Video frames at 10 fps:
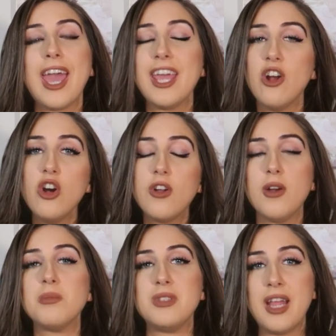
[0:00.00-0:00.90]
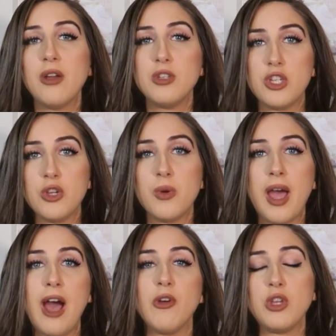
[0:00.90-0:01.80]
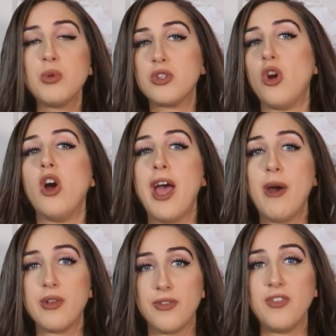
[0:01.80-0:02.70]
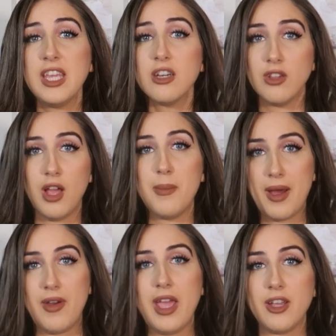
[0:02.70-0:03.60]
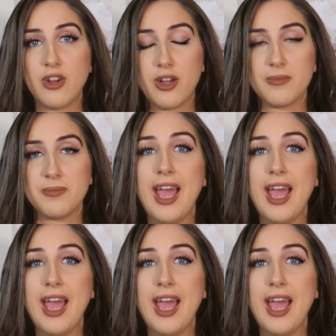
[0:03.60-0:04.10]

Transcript: It all comes down to how you were taught how to feel about anger.